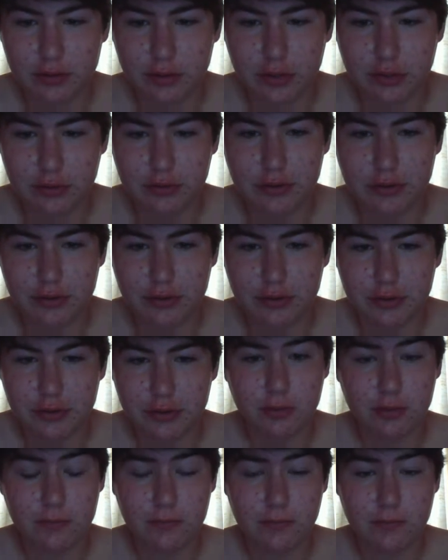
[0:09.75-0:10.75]

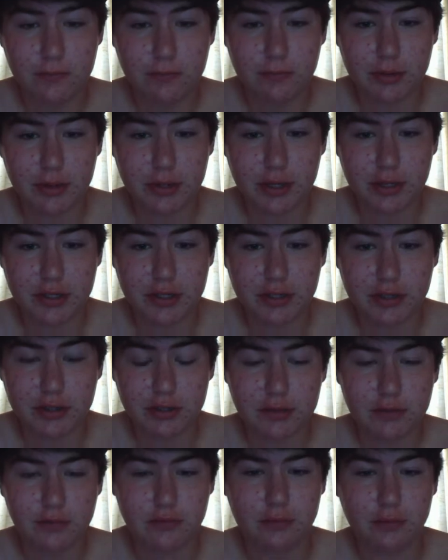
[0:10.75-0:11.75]
YouTube
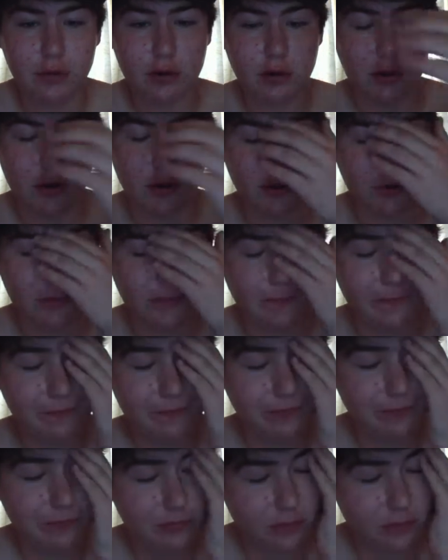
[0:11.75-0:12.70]
predictions for